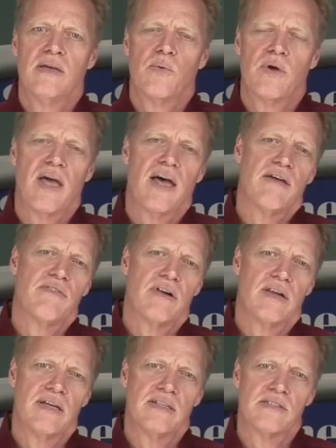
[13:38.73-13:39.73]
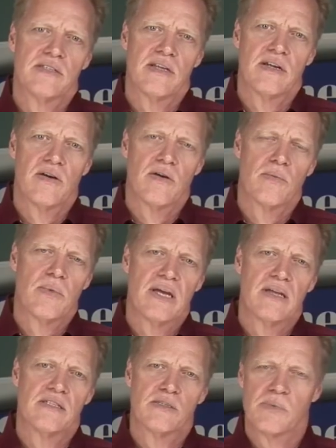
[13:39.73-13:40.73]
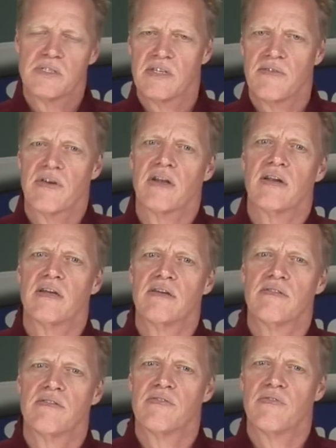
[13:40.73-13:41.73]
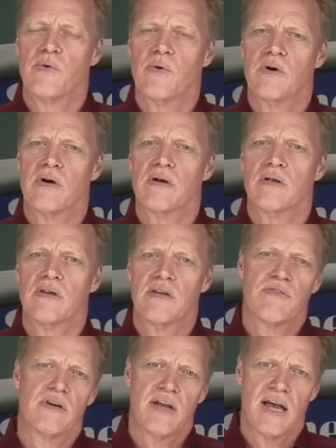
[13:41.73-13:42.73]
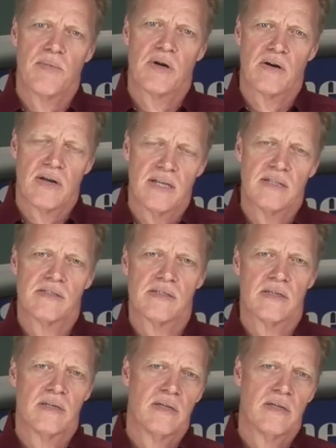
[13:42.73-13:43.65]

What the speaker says: We have lenses that are made specifically for different diameter lens.